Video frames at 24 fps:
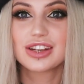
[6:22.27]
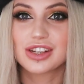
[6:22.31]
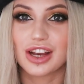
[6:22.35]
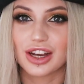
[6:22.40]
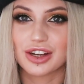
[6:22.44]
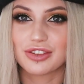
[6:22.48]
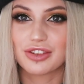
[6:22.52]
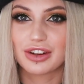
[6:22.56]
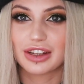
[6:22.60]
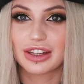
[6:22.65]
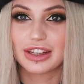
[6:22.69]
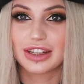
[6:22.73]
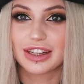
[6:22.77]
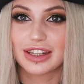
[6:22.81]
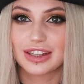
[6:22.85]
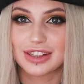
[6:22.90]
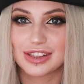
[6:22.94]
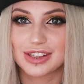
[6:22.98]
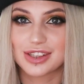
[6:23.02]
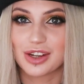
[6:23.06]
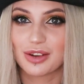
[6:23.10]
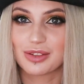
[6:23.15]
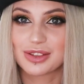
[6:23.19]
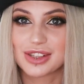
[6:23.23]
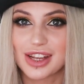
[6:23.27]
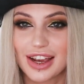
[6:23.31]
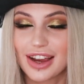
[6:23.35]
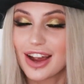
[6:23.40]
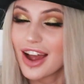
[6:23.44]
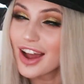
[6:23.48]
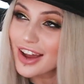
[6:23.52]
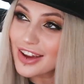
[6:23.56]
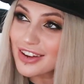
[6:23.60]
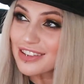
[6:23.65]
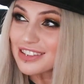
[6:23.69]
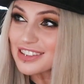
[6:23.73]
I really need to stop saying,
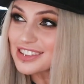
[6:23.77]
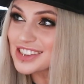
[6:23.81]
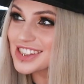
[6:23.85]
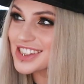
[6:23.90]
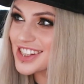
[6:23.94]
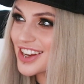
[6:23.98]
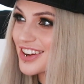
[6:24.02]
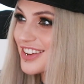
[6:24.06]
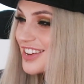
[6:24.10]
I also